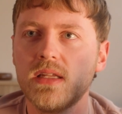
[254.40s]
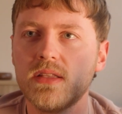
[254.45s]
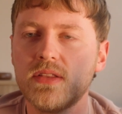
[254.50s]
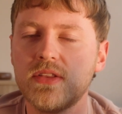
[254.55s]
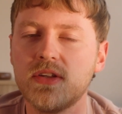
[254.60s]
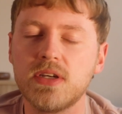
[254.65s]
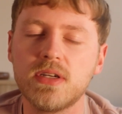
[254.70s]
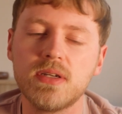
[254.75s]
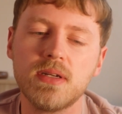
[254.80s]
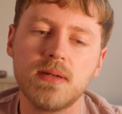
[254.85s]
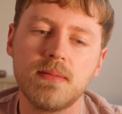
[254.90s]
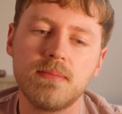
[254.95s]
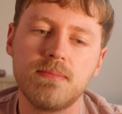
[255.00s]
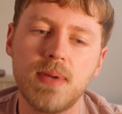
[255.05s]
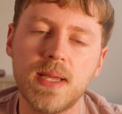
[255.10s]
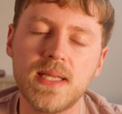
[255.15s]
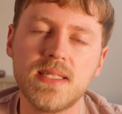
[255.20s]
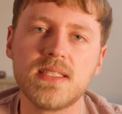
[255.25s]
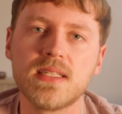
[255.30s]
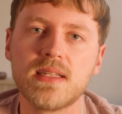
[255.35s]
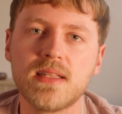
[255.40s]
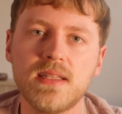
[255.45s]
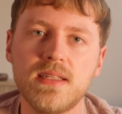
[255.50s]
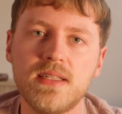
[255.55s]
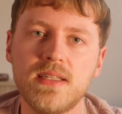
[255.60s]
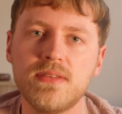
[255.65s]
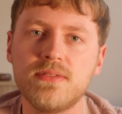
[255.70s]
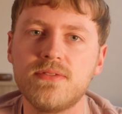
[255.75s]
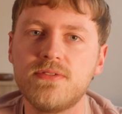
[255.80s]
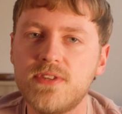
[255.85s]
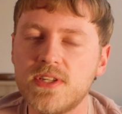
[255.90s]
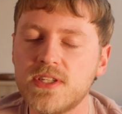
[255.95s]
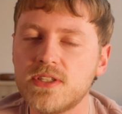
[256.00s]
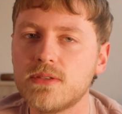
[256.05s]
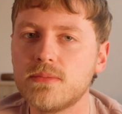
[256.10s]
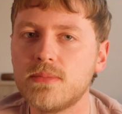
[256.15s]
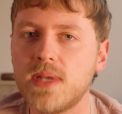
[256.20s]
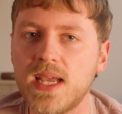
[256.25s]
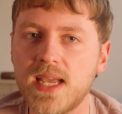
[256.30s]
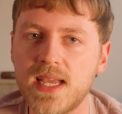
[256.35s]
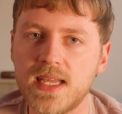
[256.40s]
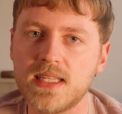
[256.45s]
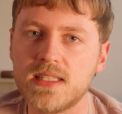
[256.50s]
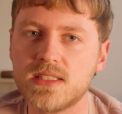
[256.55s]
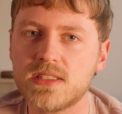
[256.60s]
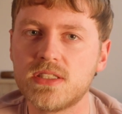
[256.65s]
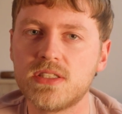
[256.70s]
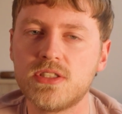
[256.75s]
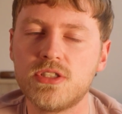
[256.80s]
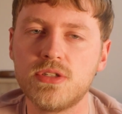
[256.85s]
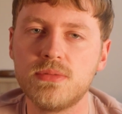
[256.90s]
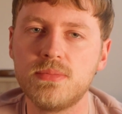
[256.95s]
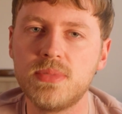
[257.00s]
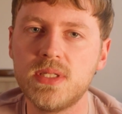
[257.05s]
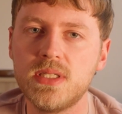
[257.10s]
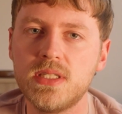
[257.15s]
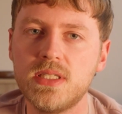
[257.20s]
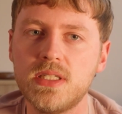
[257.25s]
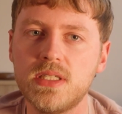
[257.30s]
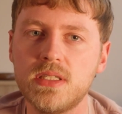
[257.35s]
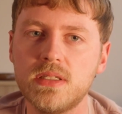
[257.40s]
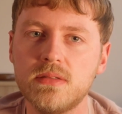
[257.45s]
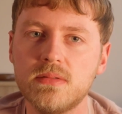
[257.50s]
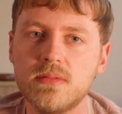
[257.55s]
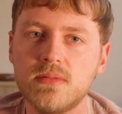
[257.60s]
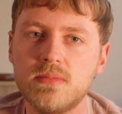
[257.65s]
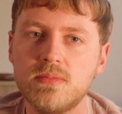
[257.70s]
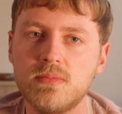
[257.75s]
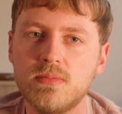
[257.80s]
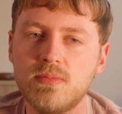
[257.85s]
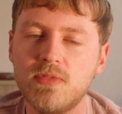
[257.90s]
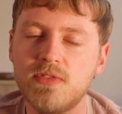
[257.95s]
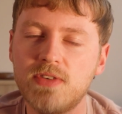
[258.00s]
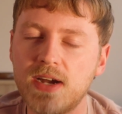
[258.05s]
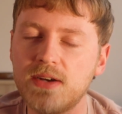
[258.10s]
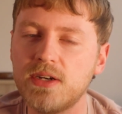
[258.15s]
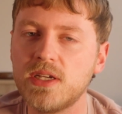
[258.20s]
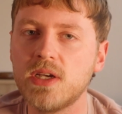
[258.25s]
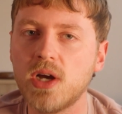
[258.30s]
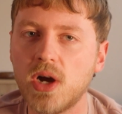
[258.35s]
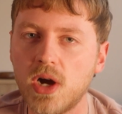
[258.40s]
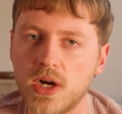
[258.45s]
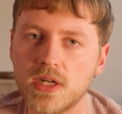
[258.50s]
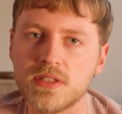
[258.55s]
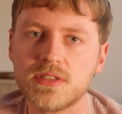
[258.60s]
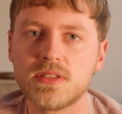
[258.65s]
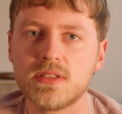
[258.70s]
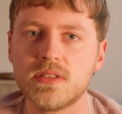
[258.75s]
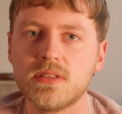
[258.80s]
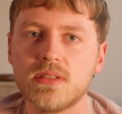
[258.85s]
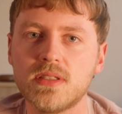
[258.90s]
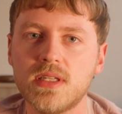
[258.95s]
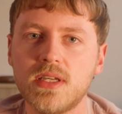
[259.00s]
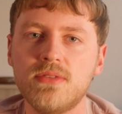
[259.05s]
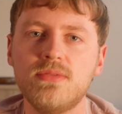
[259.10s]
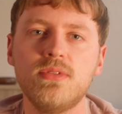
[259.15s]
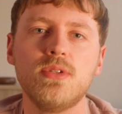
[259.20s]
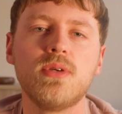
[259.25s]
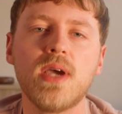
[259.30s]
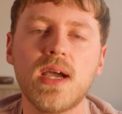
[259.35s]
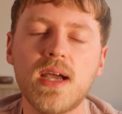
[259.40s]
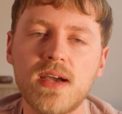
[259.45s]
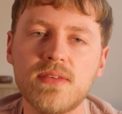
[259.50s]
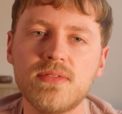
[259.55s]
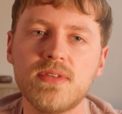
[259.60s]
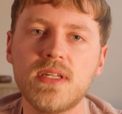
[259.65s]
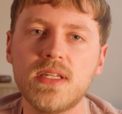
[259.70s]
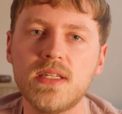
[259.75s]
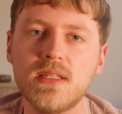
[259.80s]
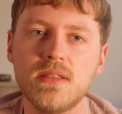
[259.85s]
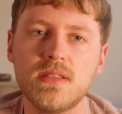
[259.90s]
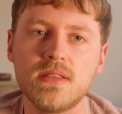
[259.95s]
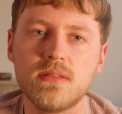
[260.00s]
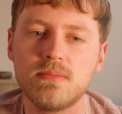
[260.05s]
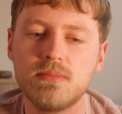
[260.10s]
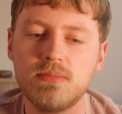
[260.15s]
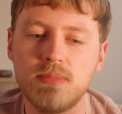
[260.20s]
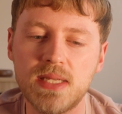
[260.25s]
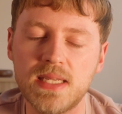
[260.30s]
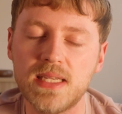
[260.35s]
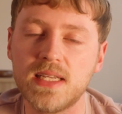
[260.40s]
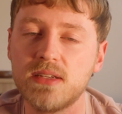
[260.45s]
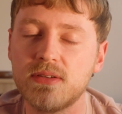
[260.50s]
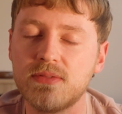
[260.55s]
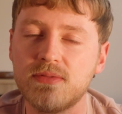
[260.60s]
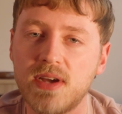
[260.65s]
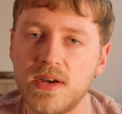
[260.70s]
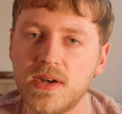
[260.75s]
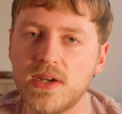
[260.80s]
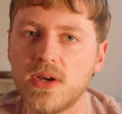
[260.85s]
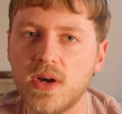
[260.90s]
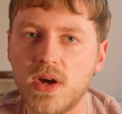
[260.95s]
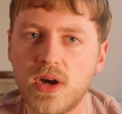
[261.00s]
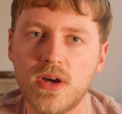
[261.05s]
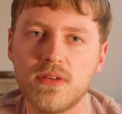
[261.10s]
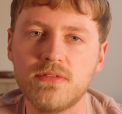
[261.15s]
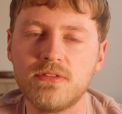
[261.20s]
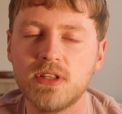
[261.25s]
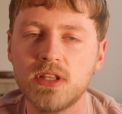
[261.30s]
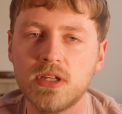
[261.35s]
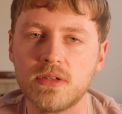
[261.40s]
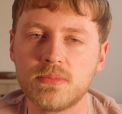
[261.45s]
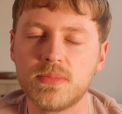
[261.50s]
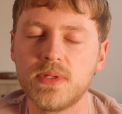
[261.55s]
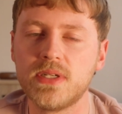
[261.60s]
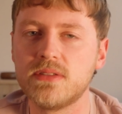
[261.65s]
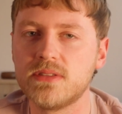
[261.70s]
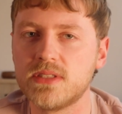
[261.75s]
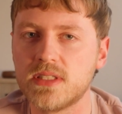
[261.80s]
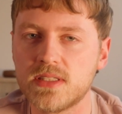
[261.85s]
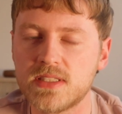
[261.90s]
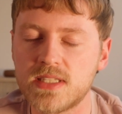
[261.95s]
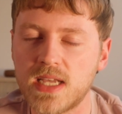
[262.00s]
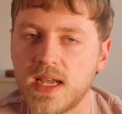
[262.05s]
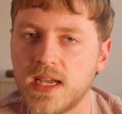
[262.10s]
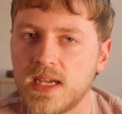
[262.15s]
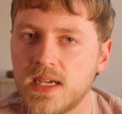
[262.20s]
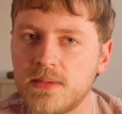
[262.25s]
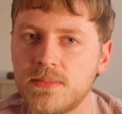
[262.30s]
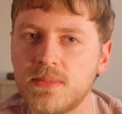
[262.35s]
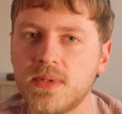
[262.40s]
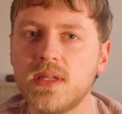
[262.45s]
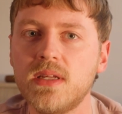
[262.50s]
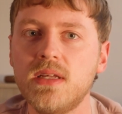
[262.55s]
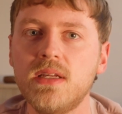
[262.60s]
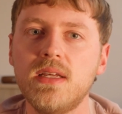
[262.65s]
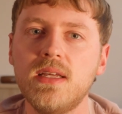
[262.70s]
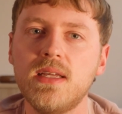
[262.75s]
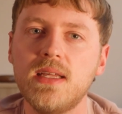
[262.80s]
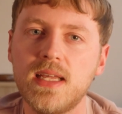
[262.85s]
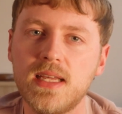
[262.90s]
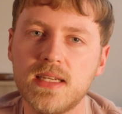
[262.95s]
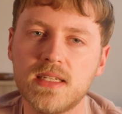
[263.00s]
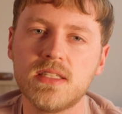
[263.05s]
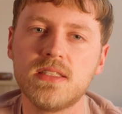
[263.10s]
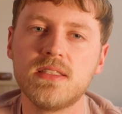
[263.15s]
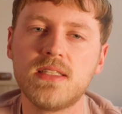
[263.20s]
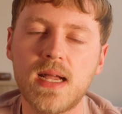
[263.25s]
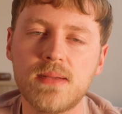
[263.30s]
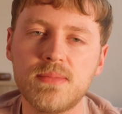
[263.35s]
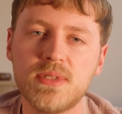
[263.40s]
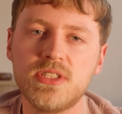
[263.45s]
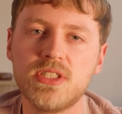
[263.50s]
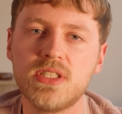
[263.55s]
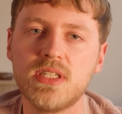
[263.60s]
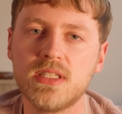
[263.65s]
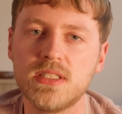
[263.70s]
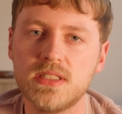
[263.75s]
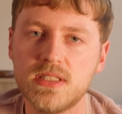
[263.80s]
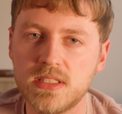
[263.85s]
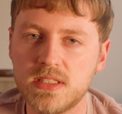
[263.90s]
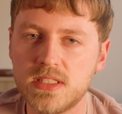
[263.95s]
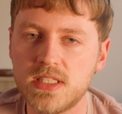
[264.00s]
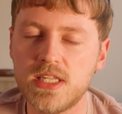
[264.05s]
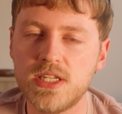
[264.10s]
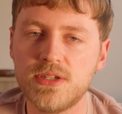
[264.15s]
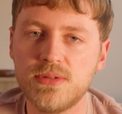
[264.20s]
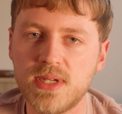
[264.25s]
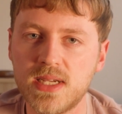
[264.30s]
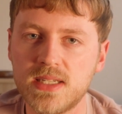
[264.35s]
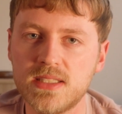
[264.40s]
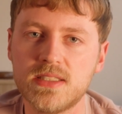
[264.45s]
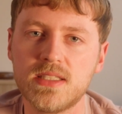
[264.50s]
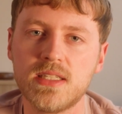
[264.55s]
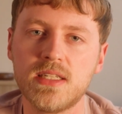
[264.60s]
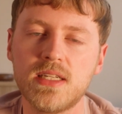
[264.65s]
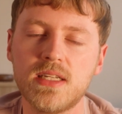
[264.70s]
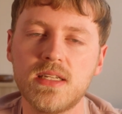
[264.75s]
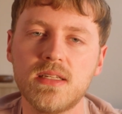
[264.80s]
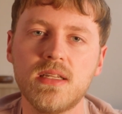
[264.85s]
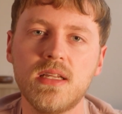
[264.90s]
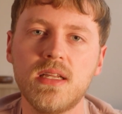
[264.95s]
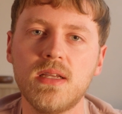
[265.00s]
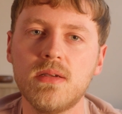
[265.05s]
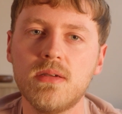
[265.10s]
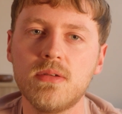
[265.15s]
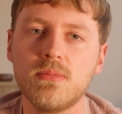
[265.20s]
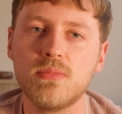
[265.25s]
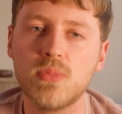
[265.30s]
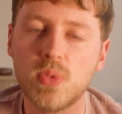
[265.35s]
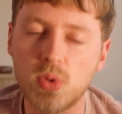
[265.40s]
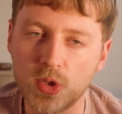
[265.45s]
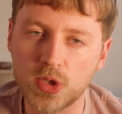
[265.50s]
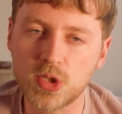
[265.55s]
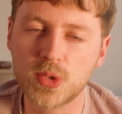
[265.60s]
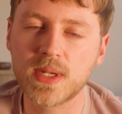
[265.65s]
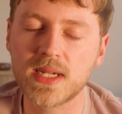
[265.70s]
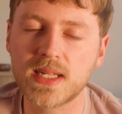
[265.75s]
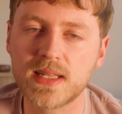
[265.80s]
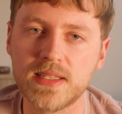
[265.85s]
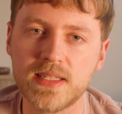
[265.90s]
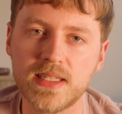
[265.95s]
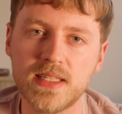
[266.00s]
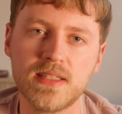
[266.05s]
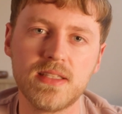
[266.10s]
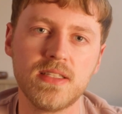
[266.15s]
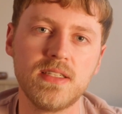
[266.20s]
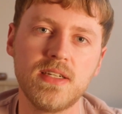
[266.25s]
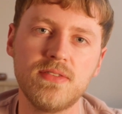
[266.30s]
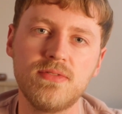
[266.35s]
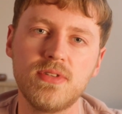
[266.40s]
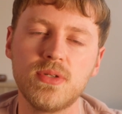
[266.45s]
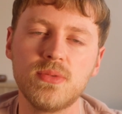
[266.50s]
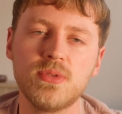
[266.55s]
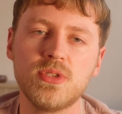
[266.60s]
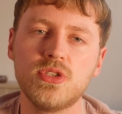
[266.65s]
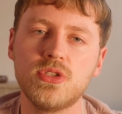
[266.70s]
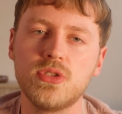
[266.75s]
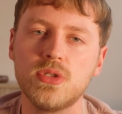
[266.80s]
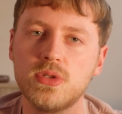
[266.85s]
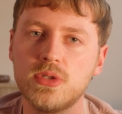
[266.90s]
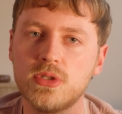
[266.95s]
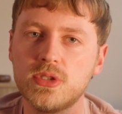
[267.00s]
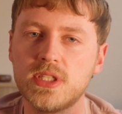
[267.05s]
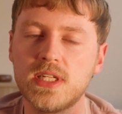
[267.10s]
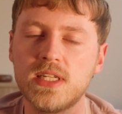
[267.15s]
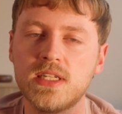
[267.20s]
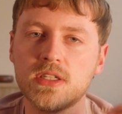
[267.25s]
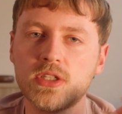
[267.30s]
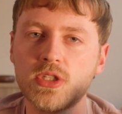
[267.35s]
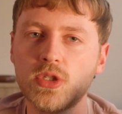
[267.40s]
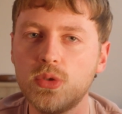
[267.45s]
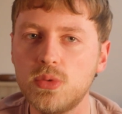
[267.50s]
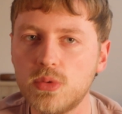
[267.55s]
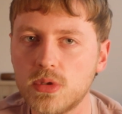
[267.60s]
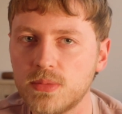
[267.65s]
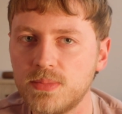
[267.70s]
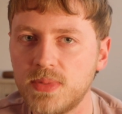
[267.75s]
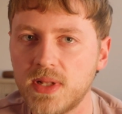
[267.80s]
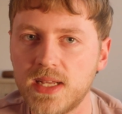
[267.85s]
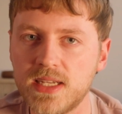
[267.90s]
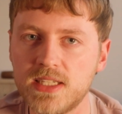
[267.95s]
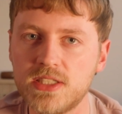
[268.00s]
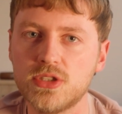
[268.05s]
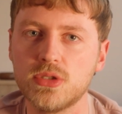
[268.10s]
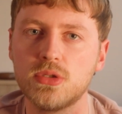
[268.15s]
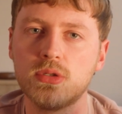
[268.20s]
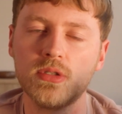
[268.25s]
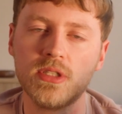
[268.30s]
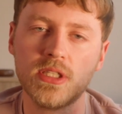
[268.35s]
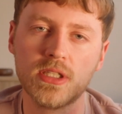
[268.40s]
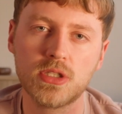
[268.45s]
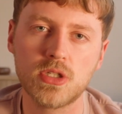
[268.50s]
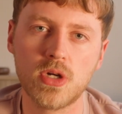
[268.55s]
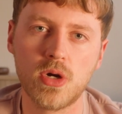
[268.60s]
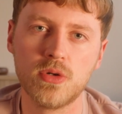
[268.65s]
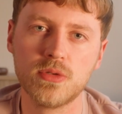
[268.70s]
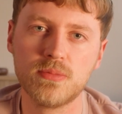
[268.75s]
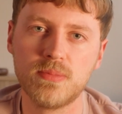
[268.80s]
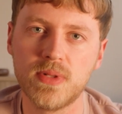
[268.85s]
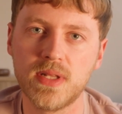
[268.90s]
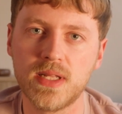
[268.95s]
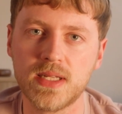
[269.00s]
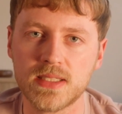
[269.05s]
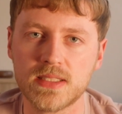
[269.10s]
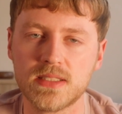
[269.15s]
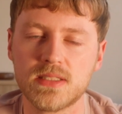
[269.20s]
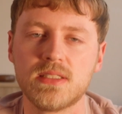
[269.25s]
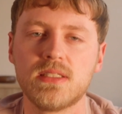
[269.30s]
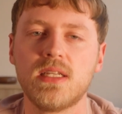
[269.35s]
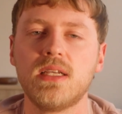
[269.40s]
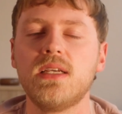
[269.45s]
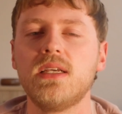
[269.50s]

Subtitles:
that basically film hates to be very hot. If you have it being very hot for long periods of time, it can damage it and deteriorate it more quickly than if it was stored in a cool place or in a cold place.